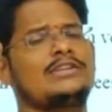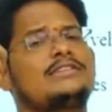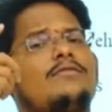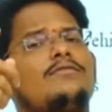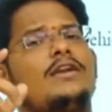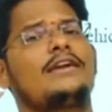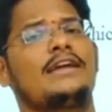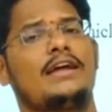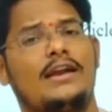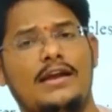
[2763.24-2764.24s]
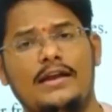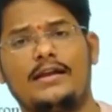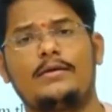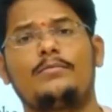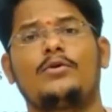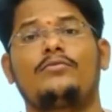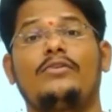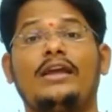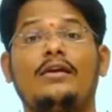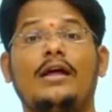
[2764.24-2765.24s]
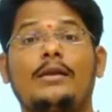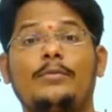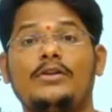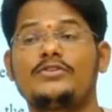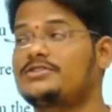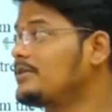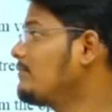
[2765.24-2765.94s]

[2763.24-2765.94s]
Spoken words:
of volatile organic compound, vehicular pollution.